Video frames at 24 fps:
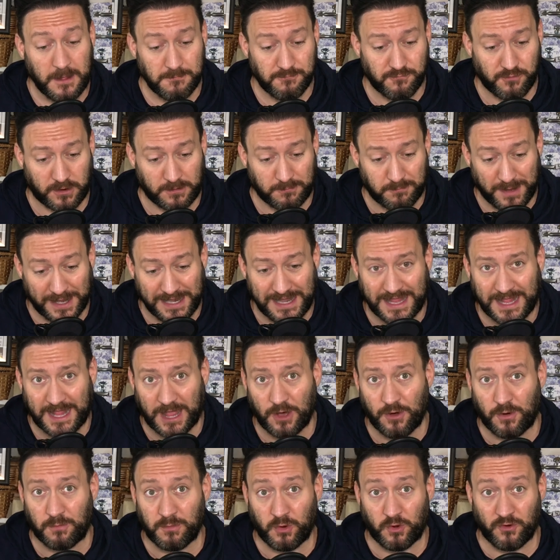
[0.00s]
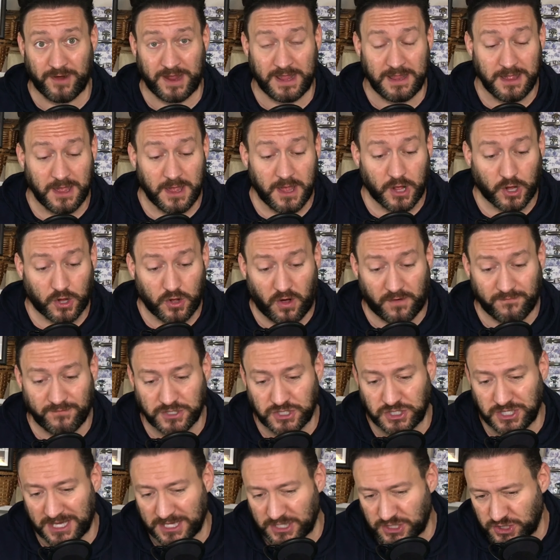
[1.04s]
bring Billy Gilmour in,
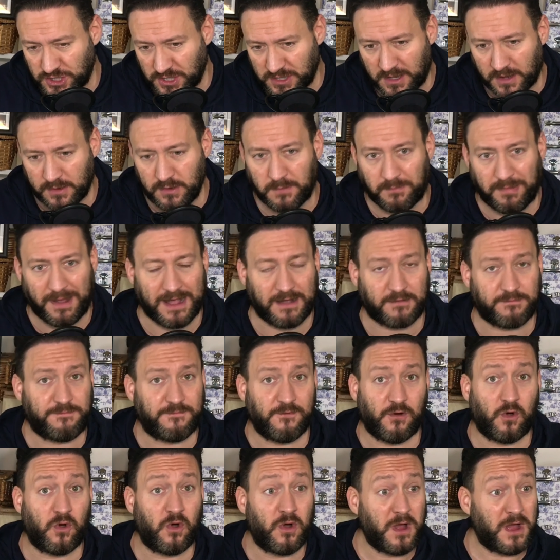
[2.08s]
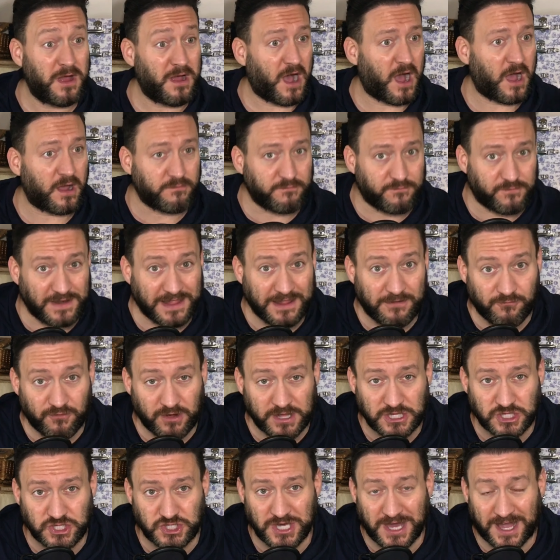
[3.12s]
Kovacic, you know, the back four, Hopefully, Reece
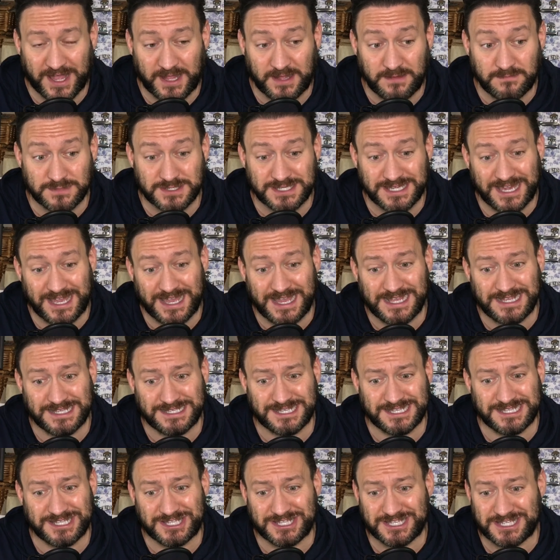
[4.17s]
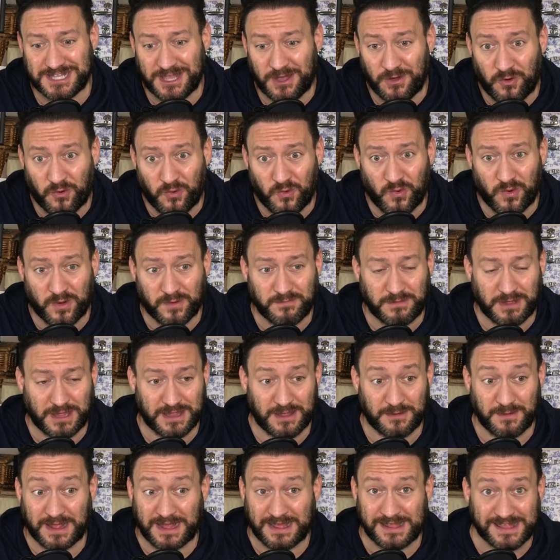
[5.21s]
James is still, you know,
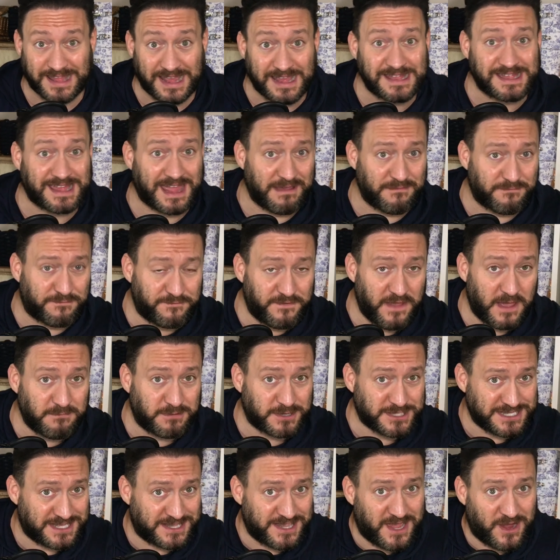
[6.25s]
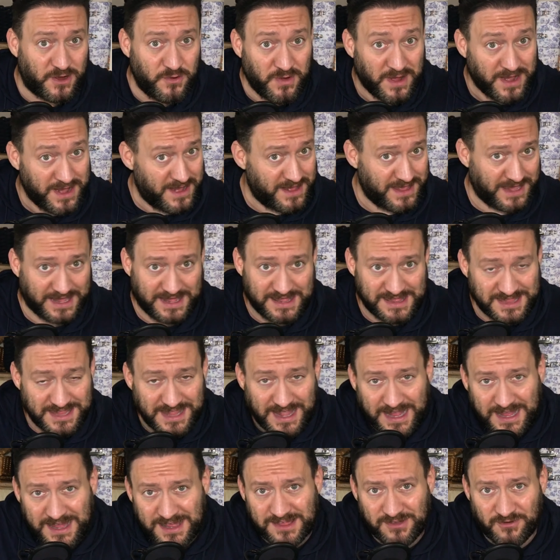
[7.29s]
he's, he's getting fitter because I know his
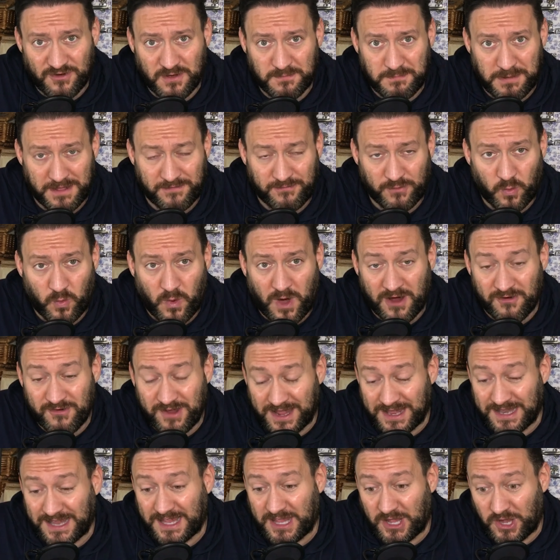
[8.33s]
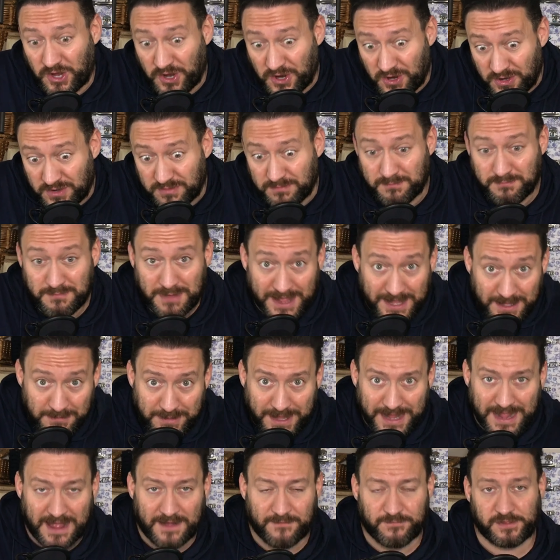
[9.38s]
knees are a bit of a worry and he could maybe
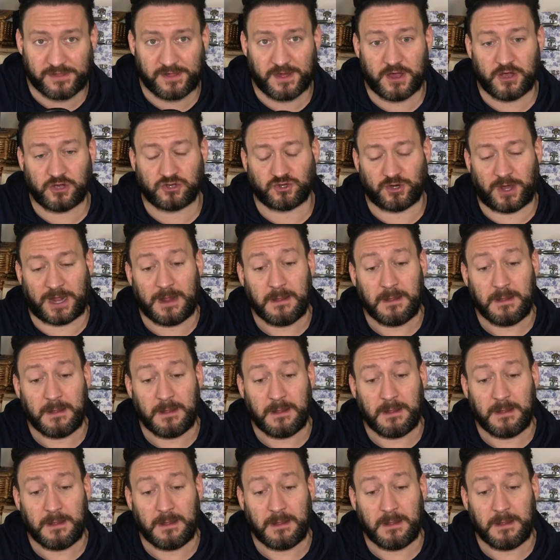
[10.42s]
have surgery.